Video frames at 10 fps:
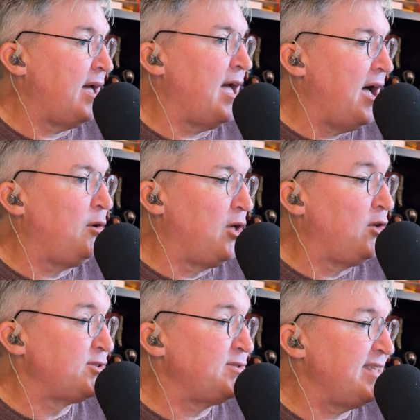I, I will
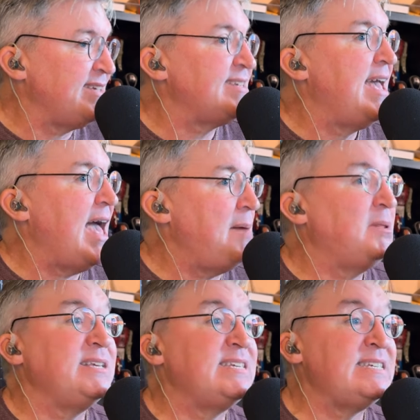also say this:
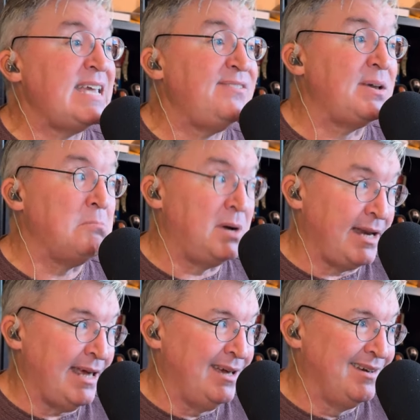Apple is saving
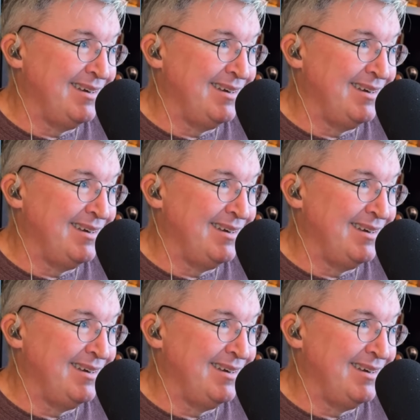money